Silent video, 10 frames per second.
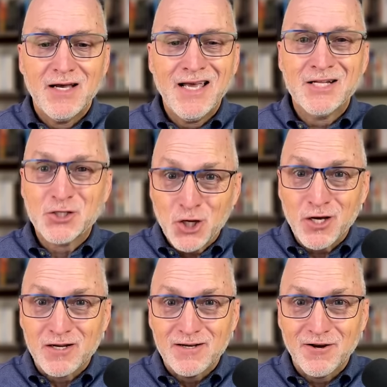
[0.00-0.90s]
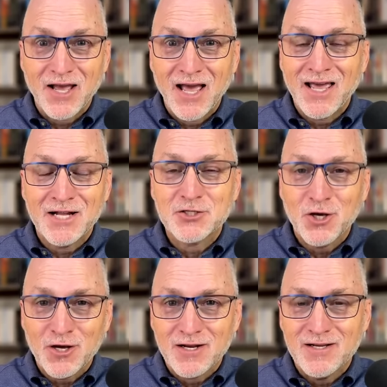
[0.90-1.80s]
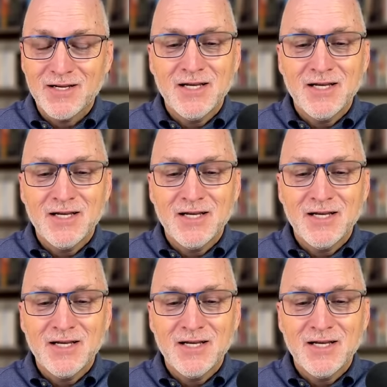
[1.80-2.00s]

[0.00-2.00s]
it's good, okay? It's good.